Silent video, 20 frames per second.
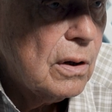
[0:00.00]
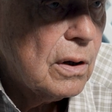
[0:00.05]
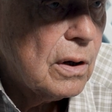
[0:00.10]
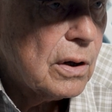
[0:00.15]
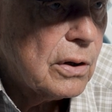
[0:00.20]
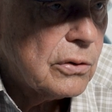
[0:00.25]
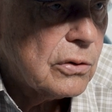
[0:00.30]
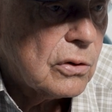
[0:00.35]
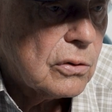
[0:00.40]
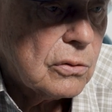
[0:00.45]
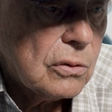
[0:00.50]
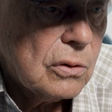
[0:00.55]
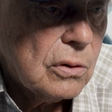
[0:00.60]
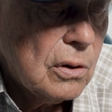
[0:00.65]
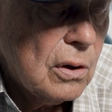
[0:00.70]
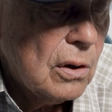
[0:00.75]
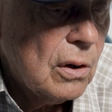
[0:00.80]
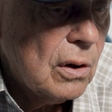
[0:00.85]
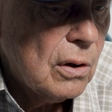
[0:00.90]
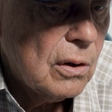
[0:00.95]
And
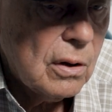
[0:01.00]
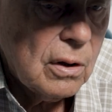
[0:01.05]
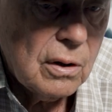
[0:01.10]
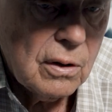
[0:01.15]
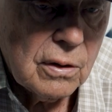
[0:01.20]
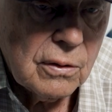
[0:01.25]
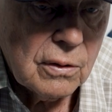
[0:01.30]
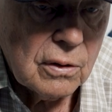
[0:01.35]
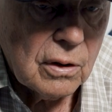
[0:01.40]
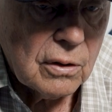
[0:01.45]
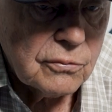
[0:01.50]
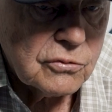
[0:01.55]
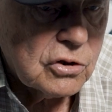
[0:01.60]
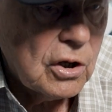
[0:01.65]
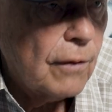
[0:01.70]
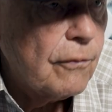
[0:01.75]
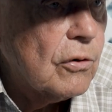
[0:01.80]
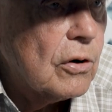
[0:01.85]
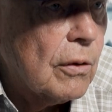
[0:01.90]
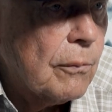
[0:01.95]

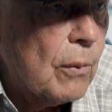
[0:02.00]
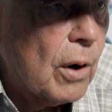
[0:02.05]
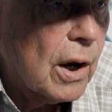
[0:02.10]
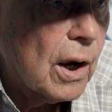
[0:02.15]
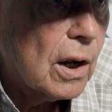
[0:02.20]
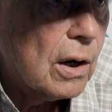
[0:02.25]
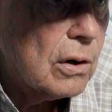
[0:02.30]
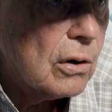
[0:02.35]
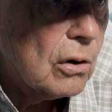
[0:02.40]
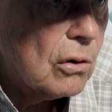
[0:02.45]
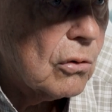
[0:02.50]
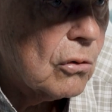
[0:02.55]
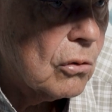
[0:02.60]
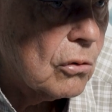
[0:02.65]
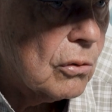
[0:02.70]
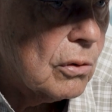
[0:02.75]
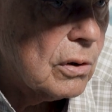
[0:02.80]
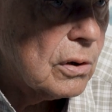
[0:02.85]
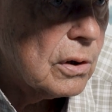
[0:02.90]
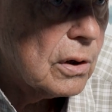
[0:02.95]
seven of my
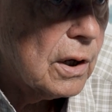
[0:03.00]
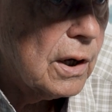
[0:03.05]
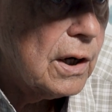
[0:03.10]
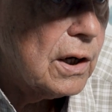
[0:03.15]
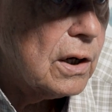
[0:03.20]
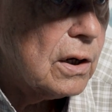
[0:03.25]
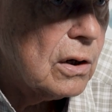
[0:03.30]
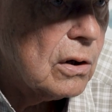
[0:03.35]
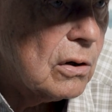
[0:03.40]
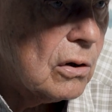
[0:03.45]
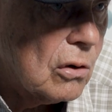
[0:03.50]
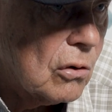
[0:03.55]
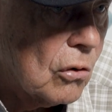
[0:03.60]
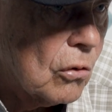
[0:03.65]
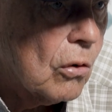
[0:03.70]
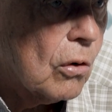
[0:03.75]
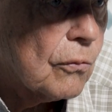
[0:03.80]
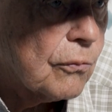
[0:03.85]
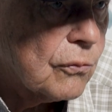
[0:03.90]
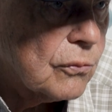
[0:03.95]
lady
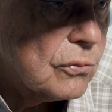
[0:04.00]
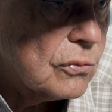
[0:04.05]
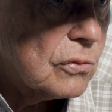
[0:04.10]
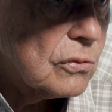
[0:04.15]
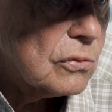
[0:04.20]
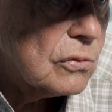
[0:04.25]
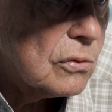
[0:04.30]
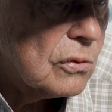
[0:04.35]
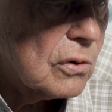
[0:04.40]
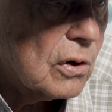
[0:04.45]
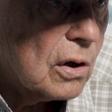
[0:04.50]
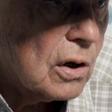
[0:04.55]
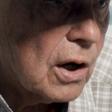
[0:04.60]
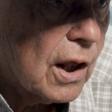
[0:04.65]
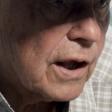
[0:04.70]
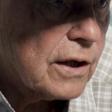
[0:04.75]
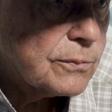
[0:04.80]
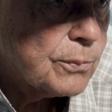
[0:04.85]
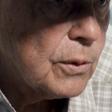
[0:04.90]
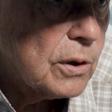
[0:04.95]
girl
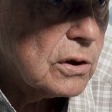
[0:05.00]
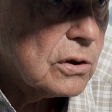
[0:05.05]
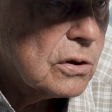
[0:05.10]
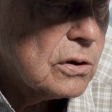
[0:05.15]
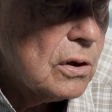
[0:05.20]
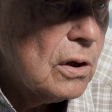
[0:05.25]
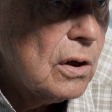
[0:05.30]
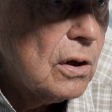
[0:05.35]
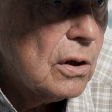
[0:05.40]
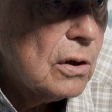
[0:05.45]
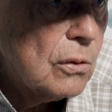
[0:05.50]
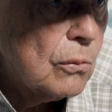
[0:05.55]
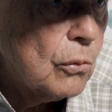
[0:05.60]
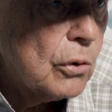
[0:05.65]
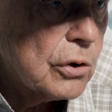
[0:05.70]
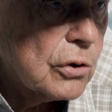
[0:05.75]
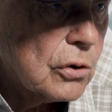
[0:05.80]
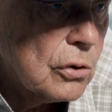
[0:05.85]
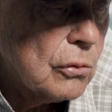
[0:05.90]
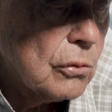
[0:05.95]
classmates
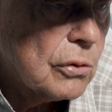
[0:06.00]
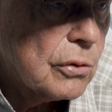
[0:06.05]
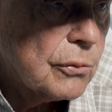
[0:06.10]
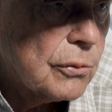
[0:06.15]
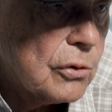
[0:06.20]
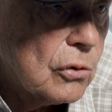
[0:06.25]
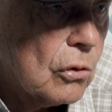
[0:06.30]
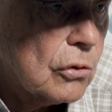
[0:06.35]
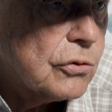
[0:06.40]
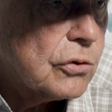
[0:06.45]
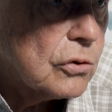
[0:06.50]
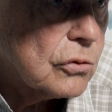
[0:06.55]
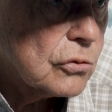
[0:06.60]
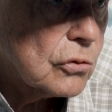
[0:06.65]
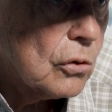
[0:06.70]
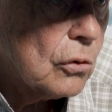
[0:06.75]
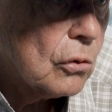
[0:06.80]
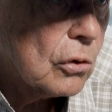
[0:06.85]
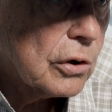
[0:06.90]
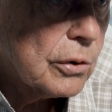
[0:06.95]
went to a nursing
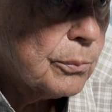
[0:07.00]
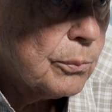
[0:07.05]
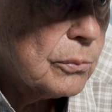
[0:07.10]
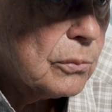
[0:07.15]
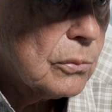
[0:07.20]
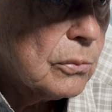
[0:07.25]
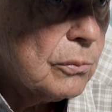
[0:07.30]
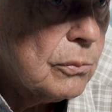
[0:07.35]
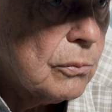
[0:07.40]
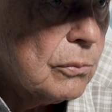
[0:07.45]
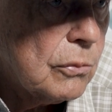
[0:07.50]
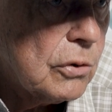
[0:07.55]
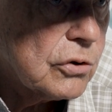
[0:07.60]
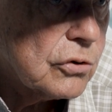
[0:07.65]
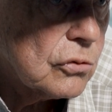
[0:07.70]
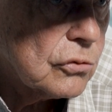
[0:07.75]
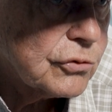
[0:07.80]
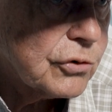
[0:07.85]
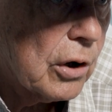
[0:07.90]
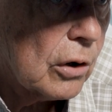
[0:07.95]
school in
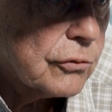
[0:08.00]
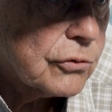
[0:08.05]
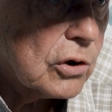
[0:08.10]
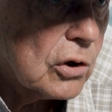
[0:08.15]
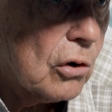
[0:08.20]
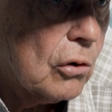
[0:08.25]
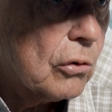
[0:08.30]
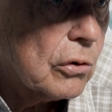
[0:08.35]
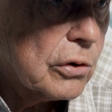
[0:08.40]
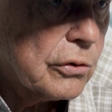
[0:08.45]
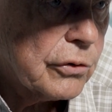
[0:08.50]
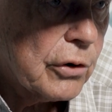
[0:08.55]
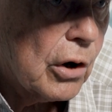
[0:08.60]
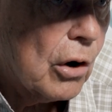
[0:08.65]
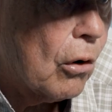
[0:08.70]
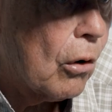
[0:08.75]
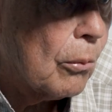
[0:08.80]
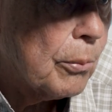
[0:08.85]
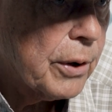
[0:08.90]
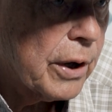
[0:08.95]
Mitchell, South Dakota, and
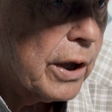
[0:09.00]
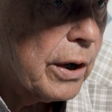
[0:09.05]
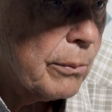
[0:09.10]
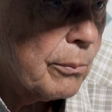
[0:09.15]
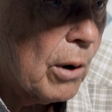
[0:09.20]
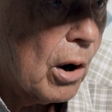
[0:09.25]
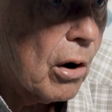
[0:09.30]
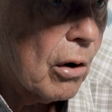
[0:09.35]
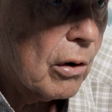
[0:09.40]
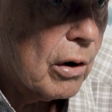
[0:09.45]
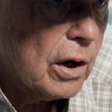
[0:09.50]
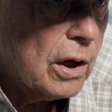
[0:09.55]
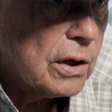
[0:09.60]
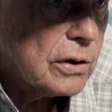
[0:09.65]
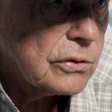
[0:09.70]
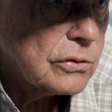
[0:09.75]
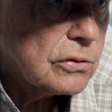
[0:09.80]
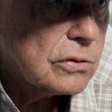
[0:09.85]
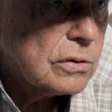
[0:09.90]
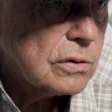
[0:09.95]
they all became
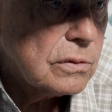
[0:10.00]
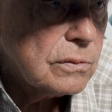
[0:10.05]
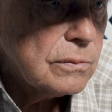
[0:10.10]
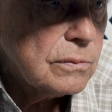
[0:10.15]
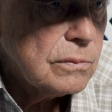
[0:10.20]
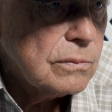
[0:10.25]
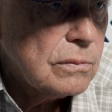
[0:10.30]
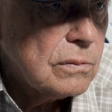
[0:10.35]
RNs. Hmm.